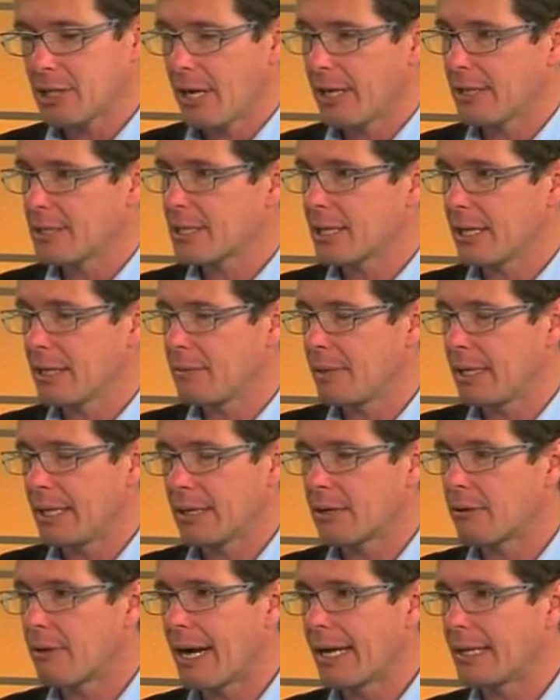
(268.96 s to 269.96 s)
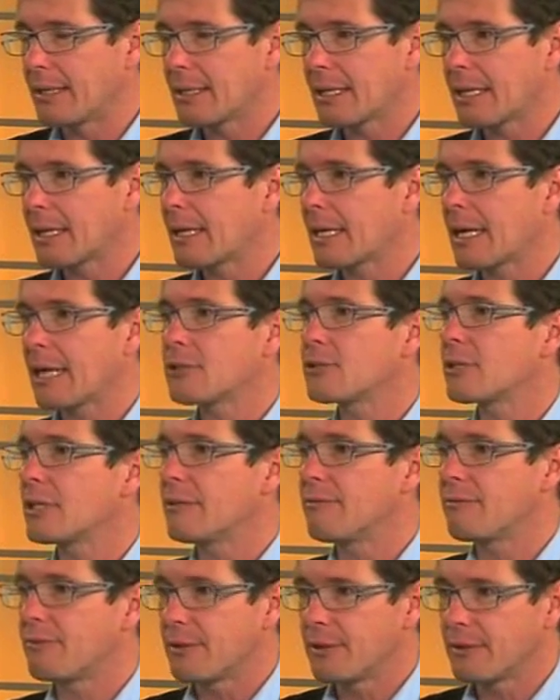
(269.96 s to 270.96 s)
China's going to be a great
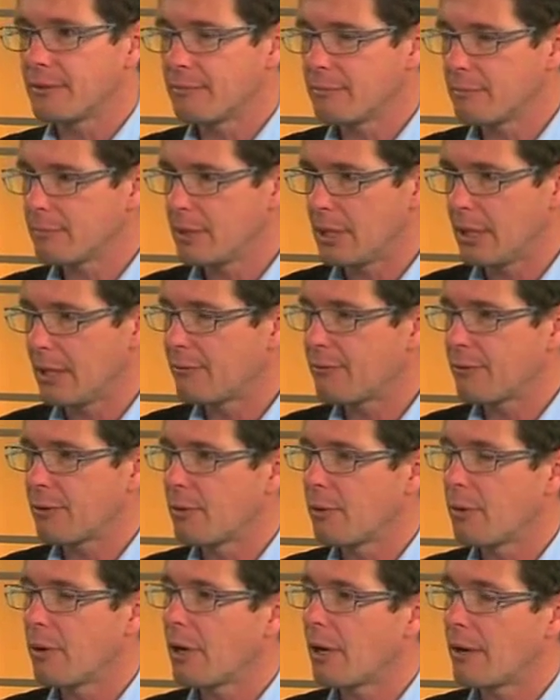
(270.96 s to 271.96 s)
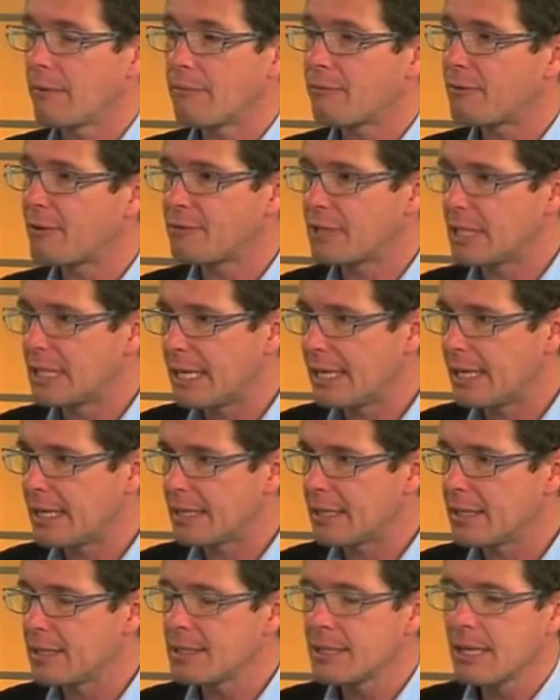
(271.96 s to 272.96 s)
country for, you know, for 50
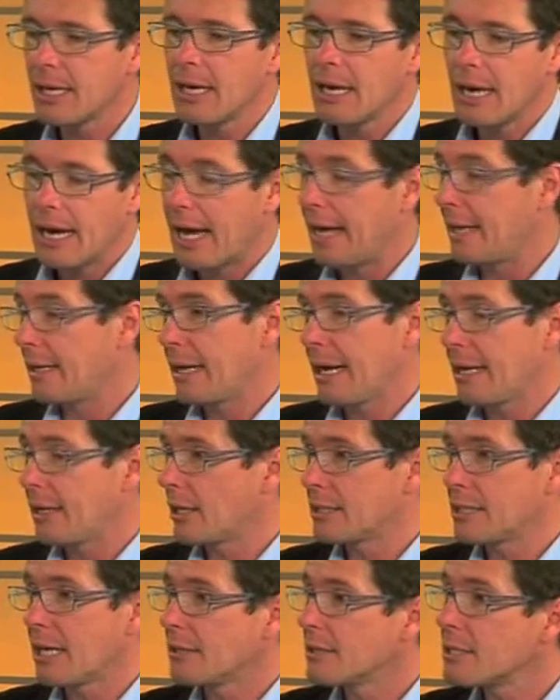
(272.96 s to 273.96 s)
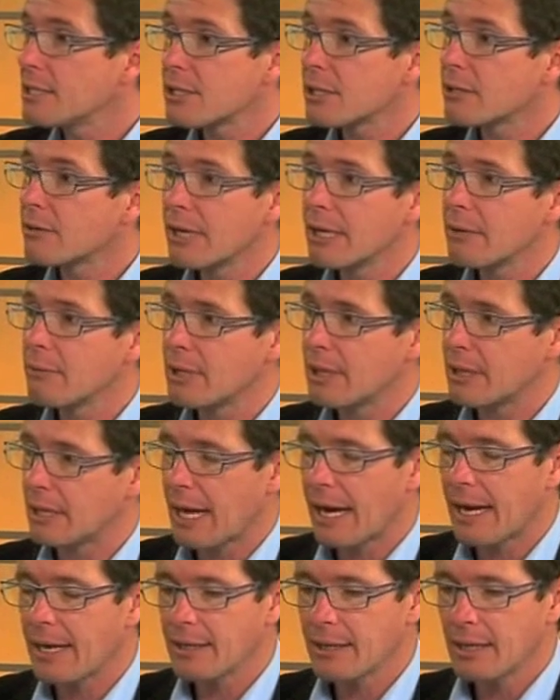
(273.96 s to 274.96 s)
years, and I don't disagree with
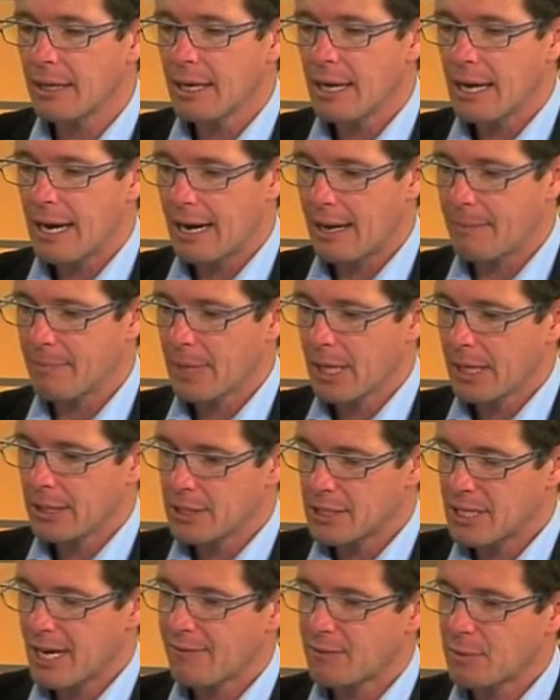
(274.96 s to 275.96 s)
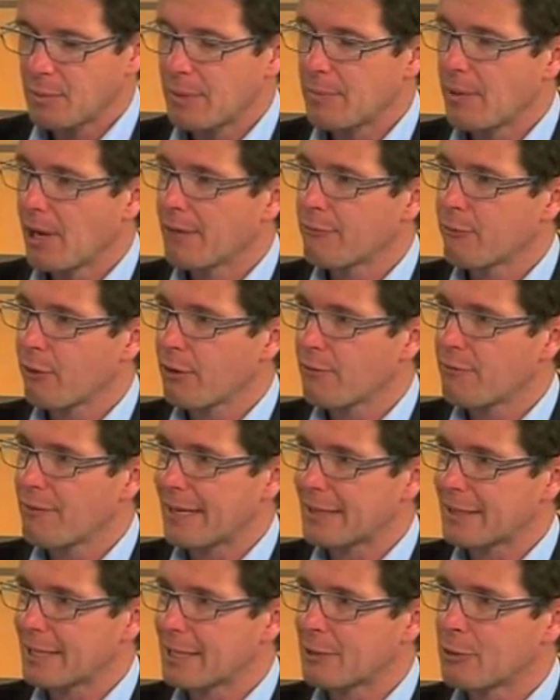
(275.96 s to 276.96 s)
that, you just have to be mindful of the
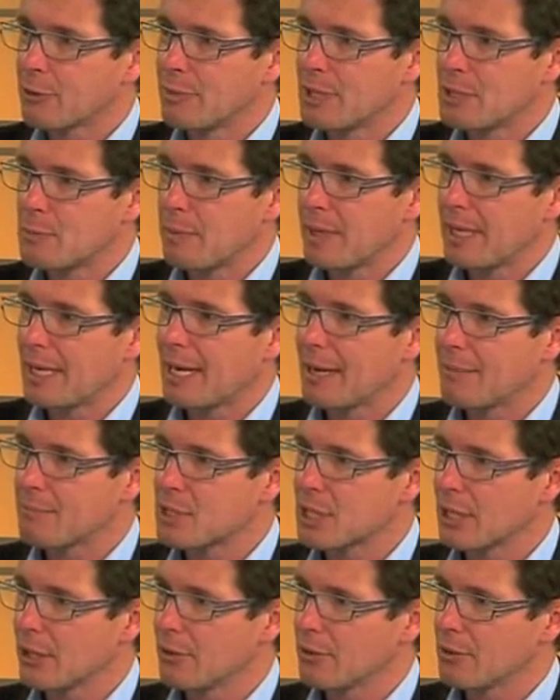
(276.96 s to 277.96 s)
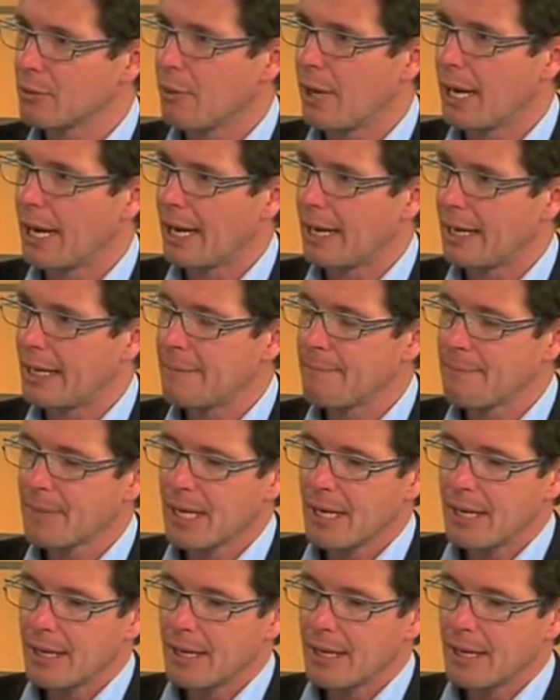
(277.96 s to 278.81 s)
fact there could be speed humps along the way.